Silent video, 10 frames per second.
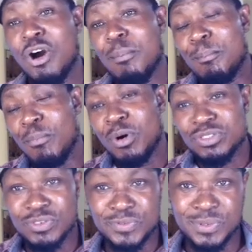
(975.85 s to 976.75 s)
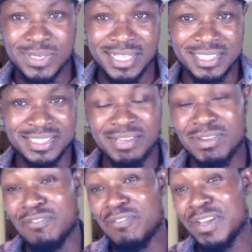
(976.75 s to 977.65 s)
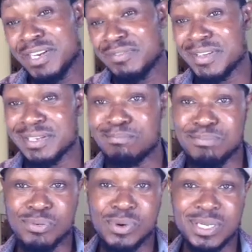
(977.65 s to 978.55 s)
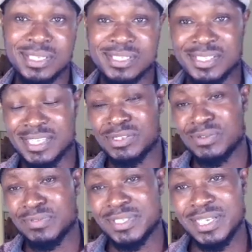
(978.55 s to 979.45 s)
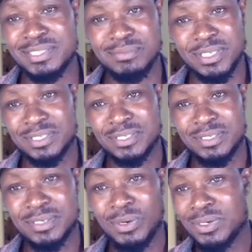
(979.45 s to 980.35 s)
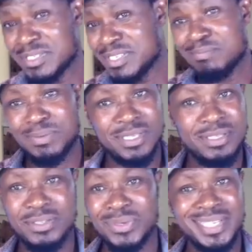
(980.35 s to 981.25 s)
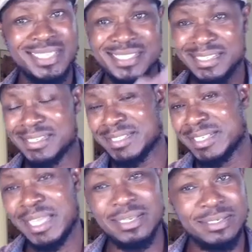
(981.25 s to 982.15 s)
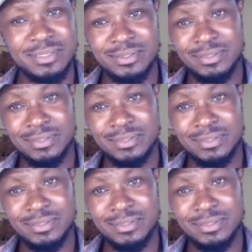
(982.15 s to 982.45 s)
Most of you girls have a very, very poor sense of judgment. Or simply, your instincts are dead.